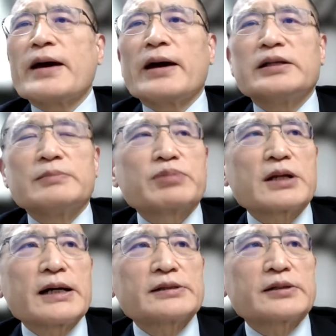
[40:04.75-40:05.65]
and
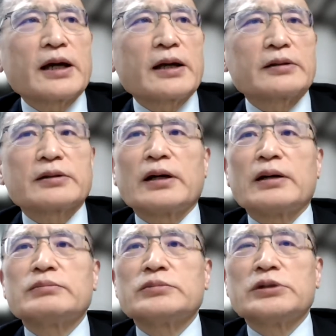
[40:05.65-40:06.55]
implies that
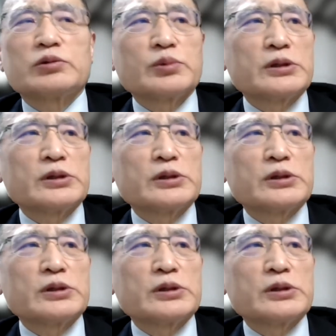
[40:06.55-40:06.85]
um, it will